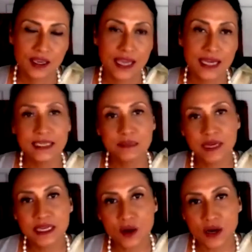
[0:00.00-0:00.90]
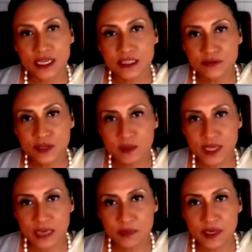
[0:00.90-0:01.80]
An independent auditing firm,
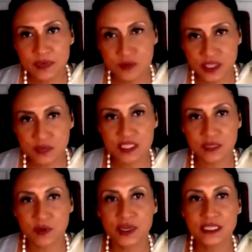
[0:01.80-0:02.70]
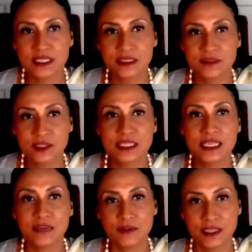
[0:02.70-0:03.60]
KPMG, was appointed for the
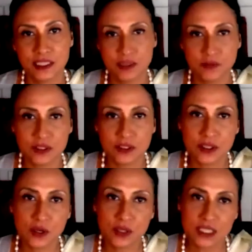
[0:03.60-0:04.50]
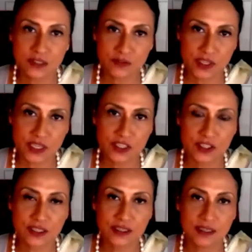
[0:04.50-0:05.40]
Safe and Secure
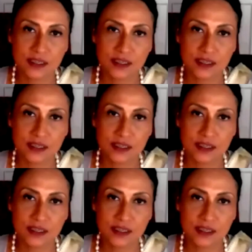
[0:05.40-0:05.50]
certification.